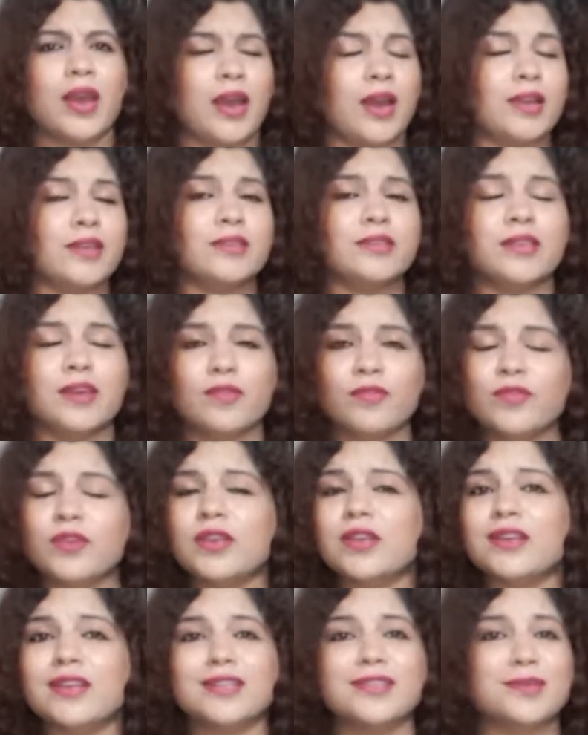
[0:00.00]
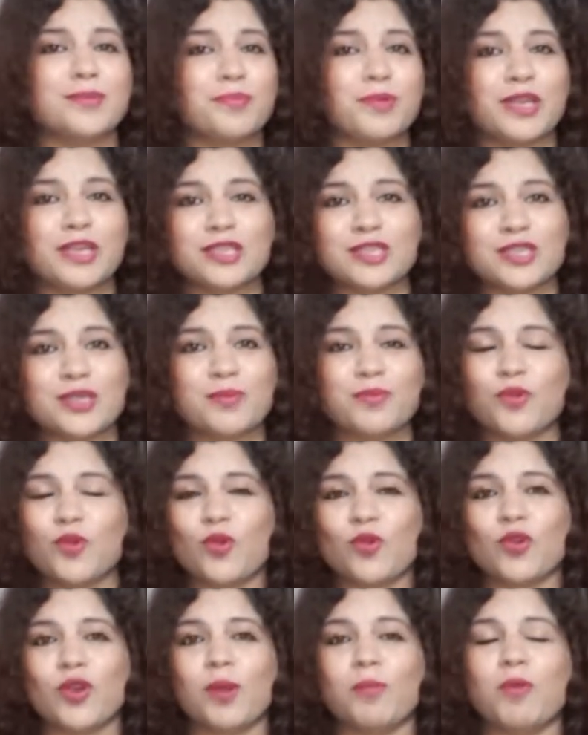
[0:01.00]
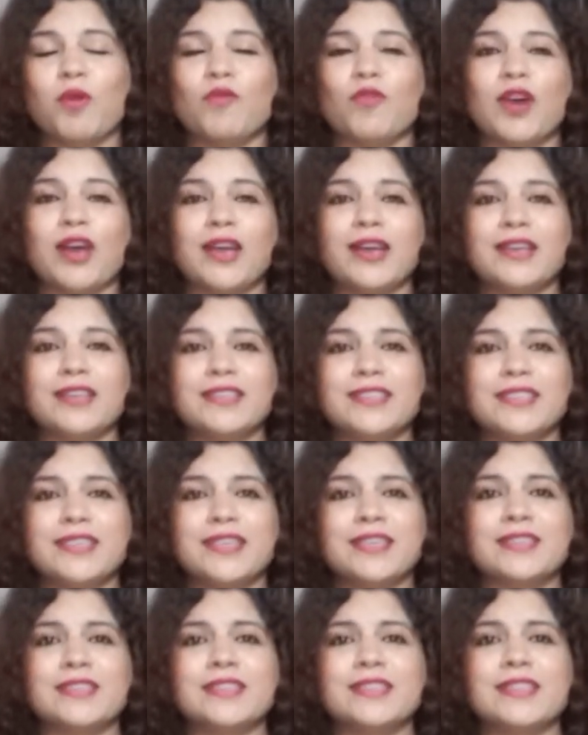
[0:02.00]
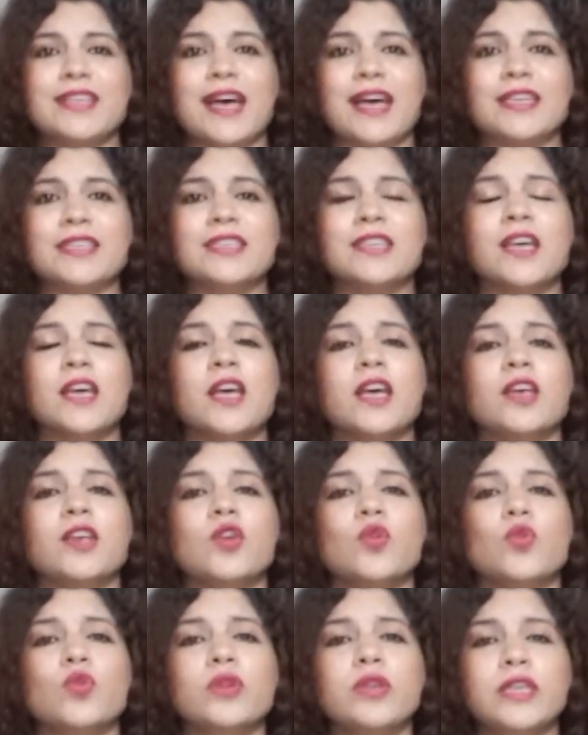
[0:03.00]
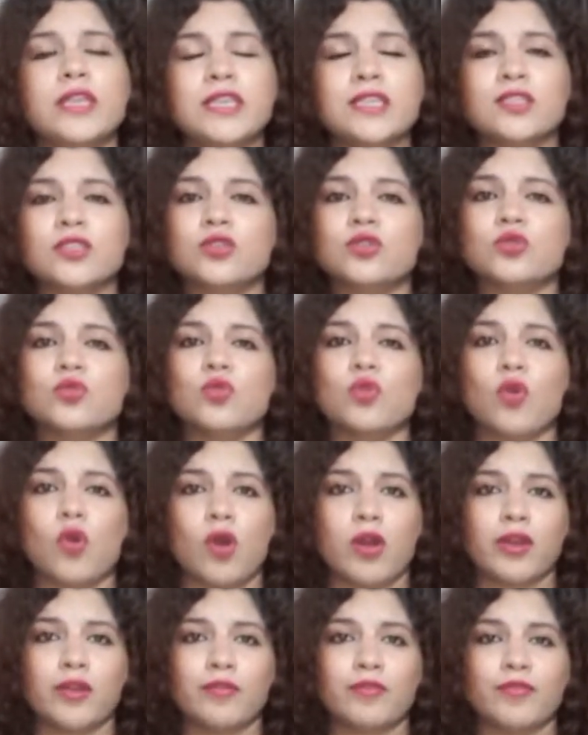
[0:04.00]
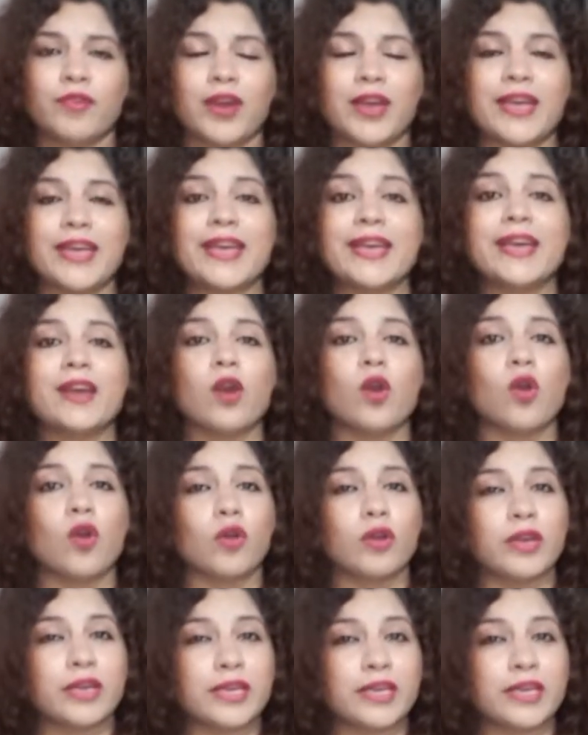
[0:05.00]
and definitely the PhD program of IIT is that you need to qualify or